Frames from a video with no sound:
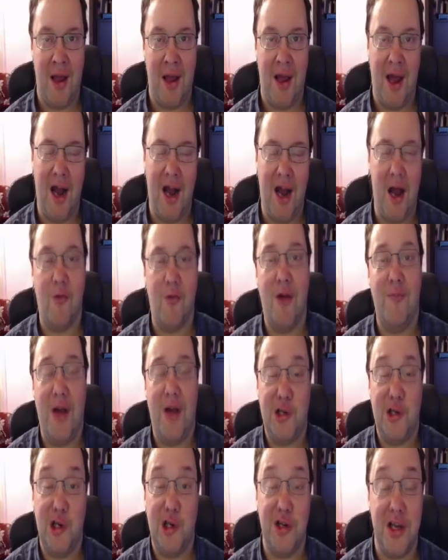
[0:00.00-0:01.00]
Hello everyone,
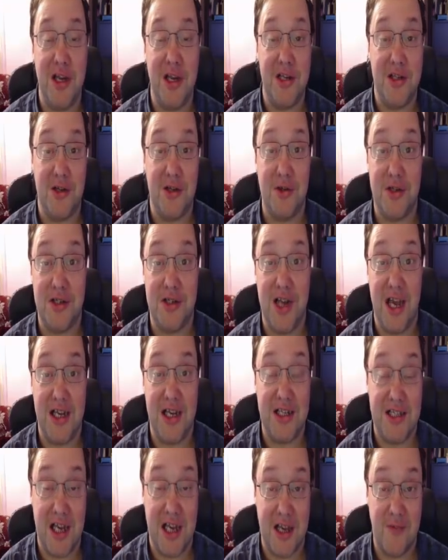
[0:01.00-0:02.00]
back tuning into
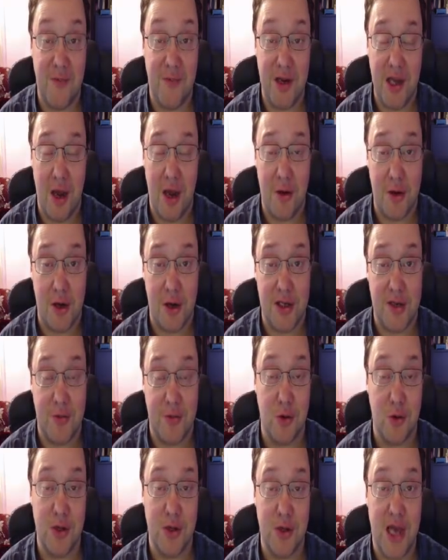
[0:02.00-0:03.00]
today's second video. We're going to have a
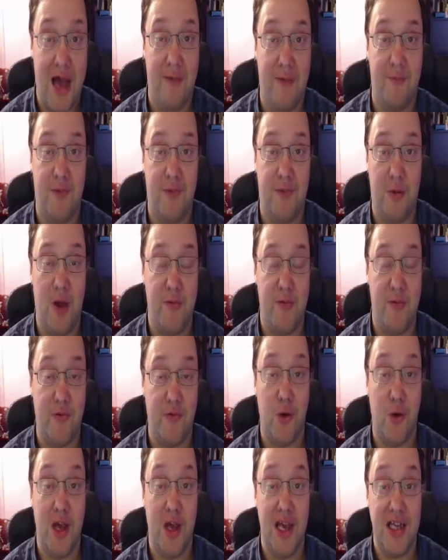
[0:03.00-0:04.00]
look at the weather
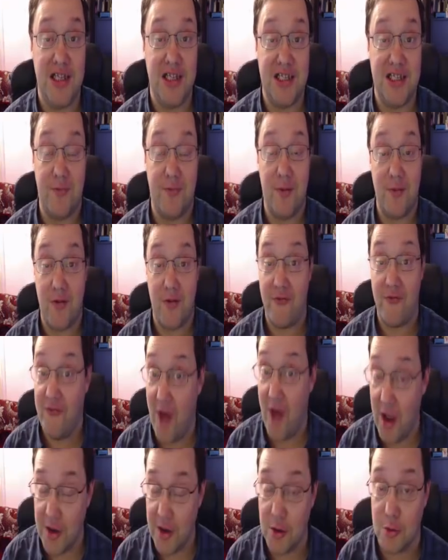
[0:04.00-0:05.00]
for Easter for the
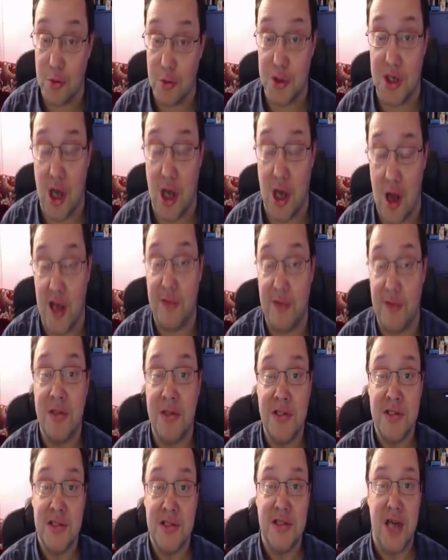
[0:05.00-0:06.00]
final time
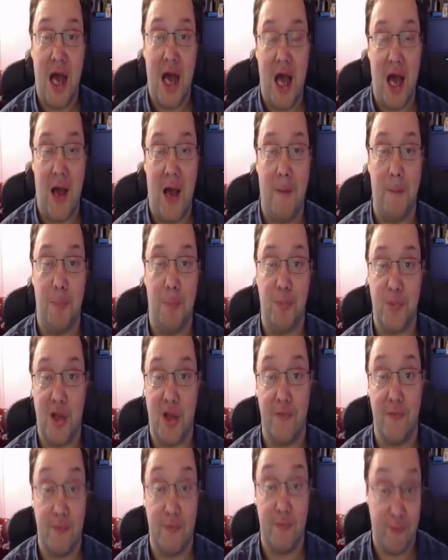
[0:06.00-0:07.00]
um,
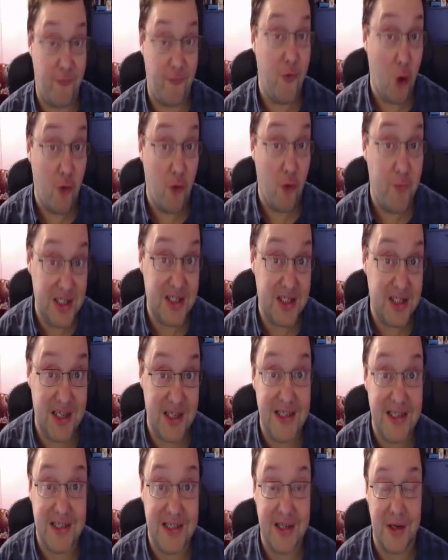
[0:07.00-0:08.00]
for this
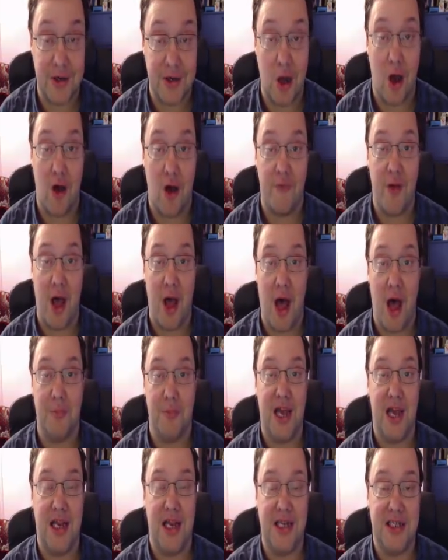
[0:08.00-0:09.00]
season of
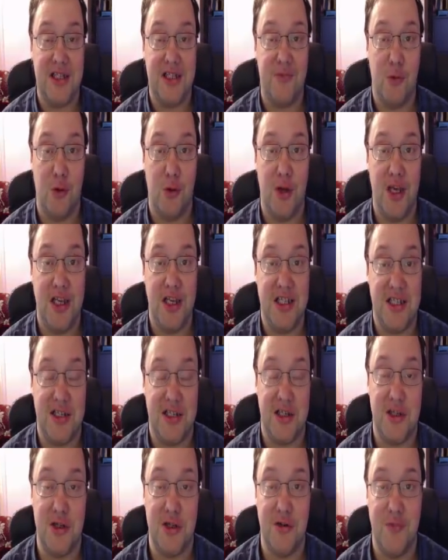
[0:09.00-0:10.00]
updates for Easter
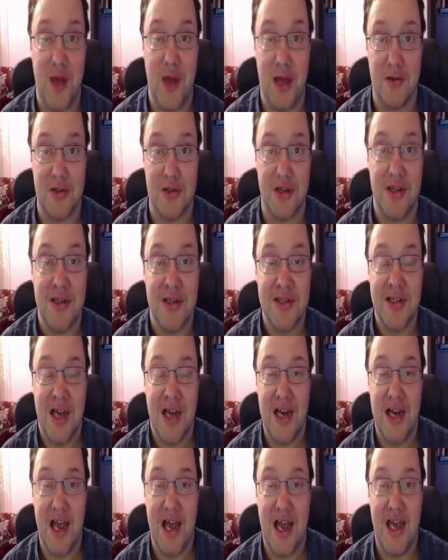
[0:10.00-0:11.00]

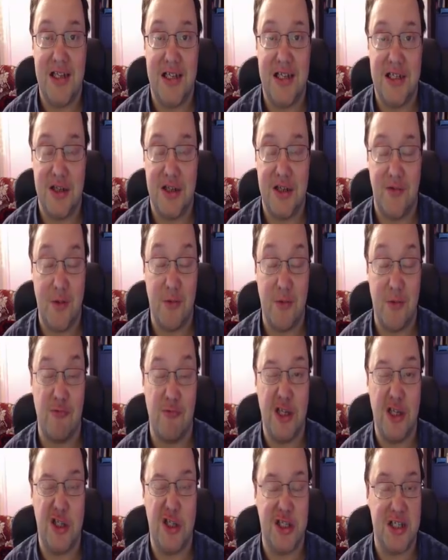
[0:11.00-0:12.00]
2018. So I think we've
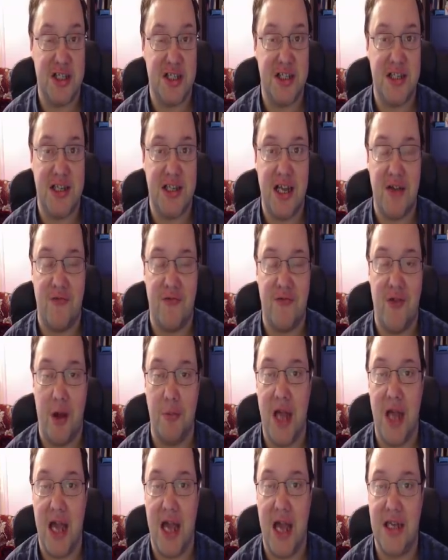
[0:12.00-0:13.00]
reached a sixth
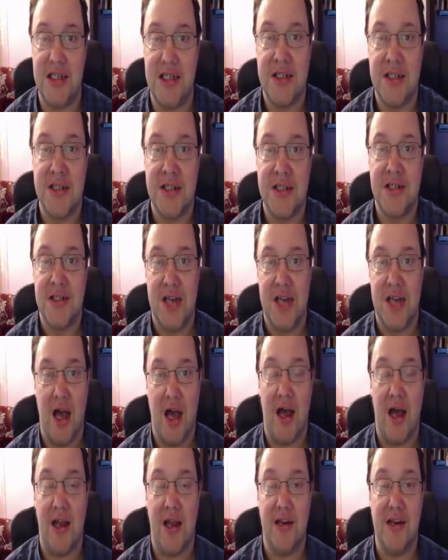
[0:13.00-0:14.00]
update
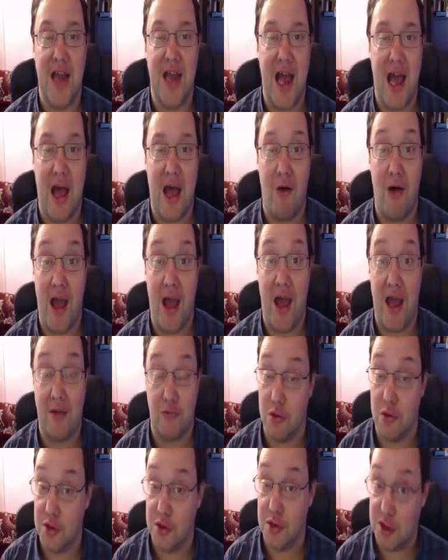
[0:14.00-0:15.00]
uh, now, and of
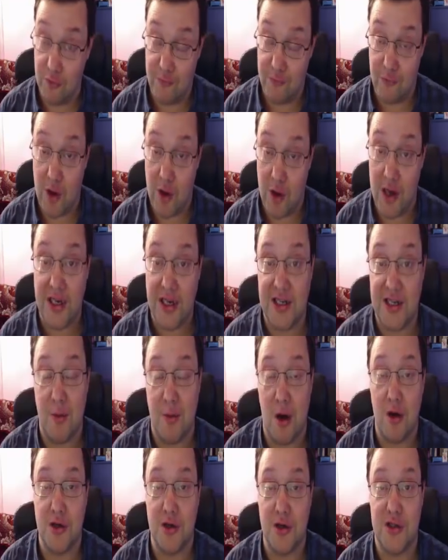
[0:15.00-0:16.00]
course Good Friday
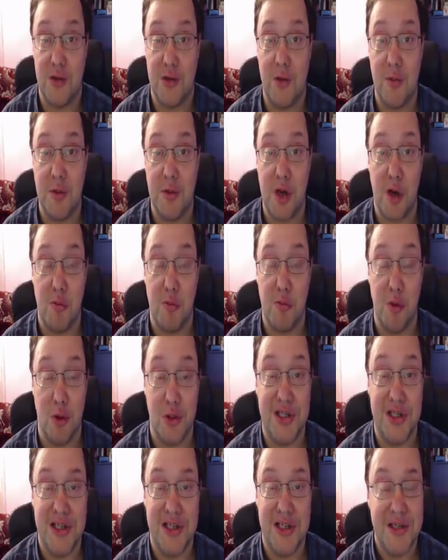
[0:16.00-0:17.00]
tomorrow, so there'll be no
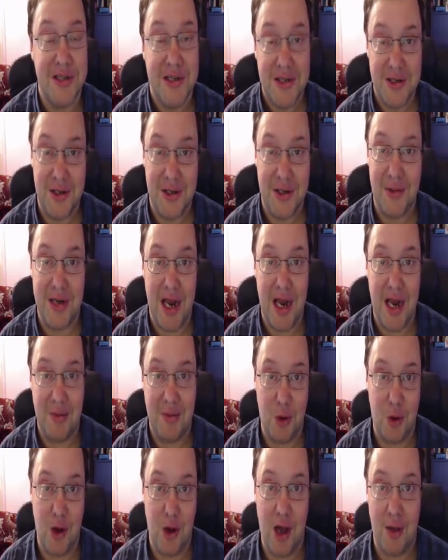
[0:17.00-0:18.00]
point doing any
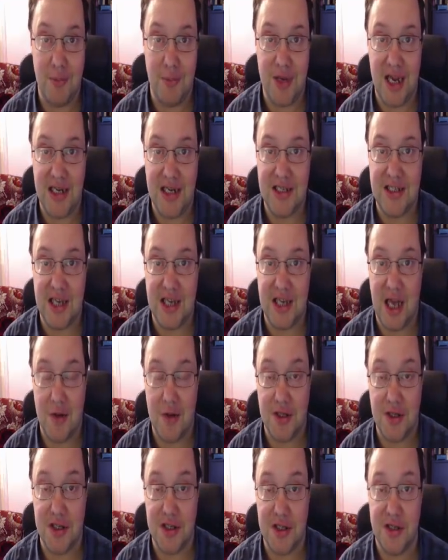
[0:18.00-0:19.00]
more updates
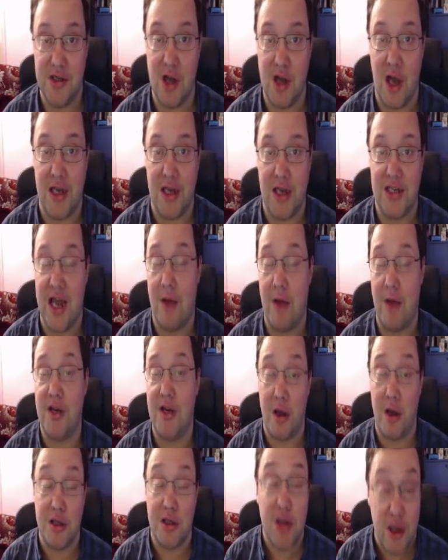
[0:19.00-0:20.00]
after tonight. Now we
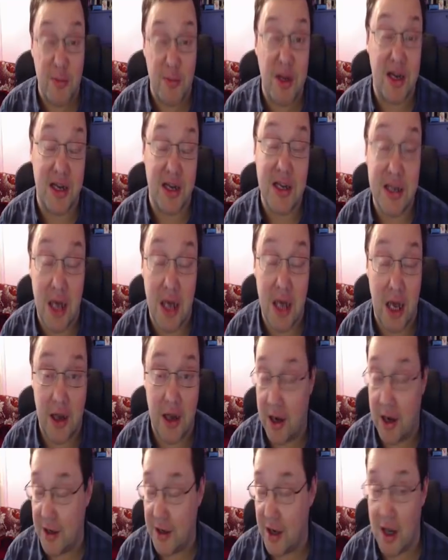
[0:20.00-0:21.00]
know it's going to be an, uh,
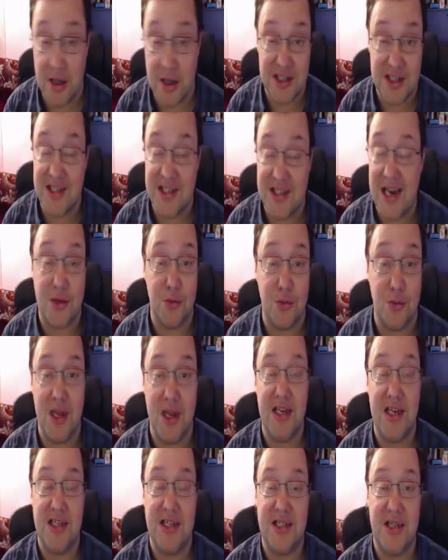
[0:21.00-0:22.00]
an unsettled
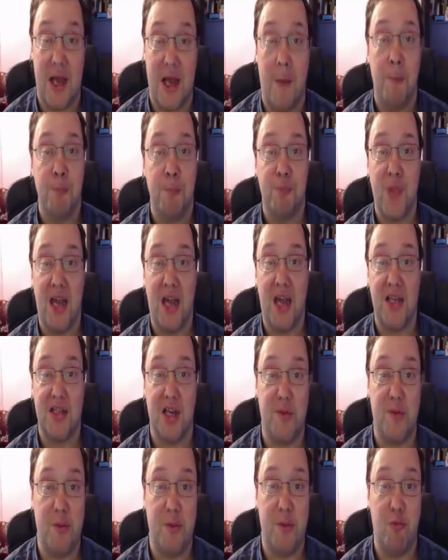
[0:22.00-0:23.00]
Easter, and it's going
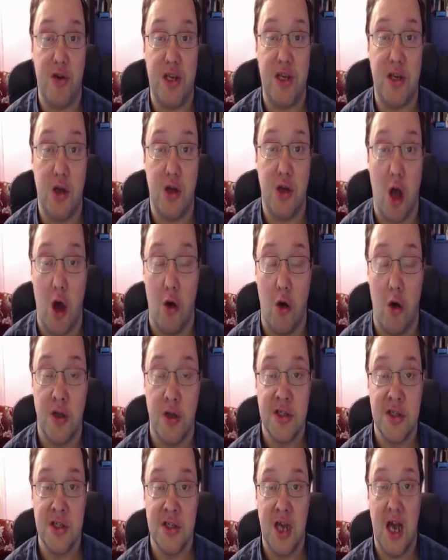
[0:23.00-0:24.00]
to be pretty cold
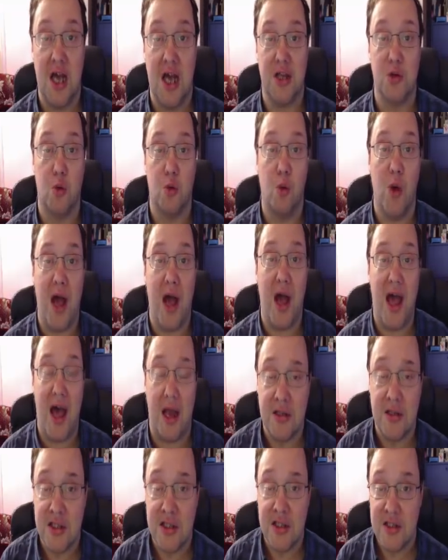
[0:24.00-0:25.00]
as
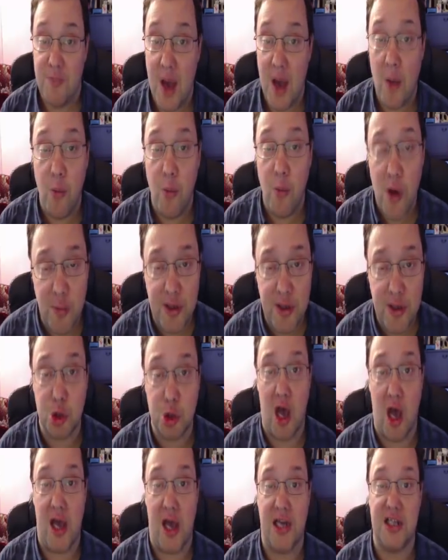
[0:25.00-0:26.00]
well. There will be
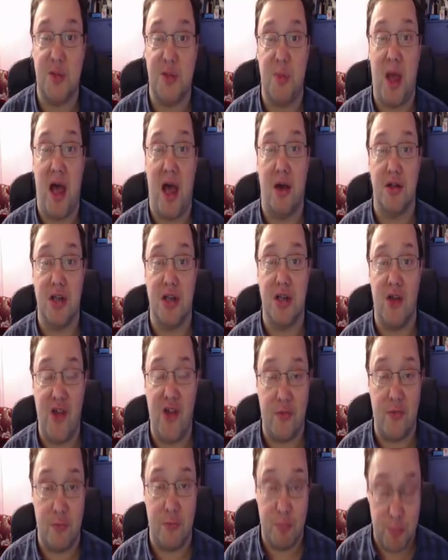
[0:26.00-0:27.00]
drier spells, I
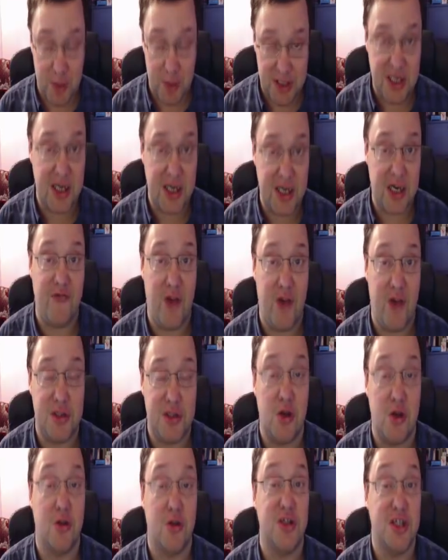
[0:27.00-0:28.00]
think particularly
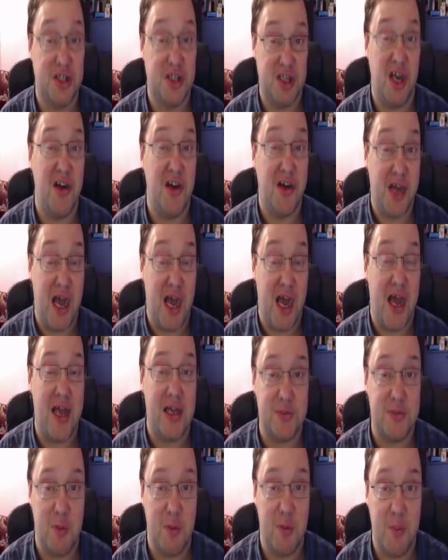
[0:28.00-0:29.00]
focusing on Sunday
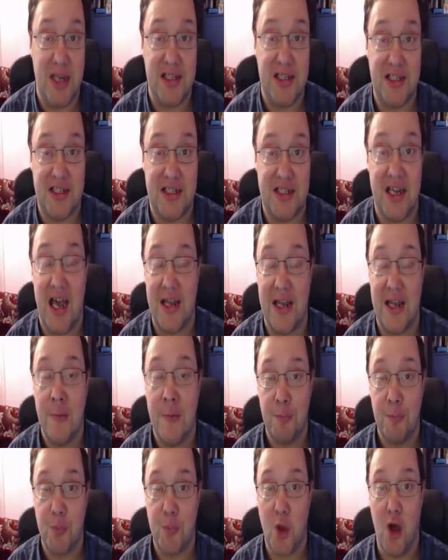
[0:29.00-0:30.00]
as the best day
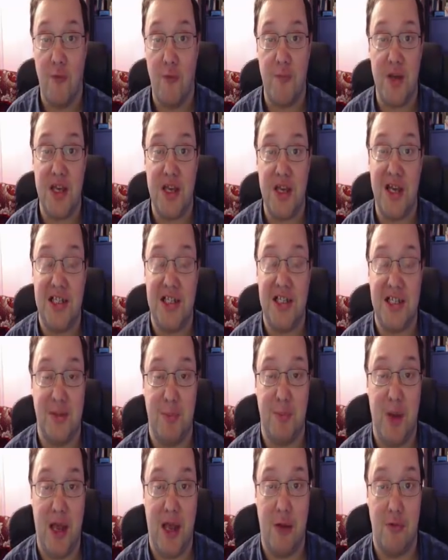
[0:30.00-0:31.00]
of the Easter
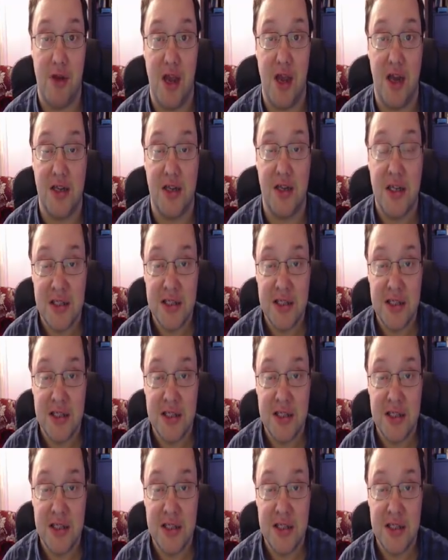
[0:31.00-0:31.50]
period.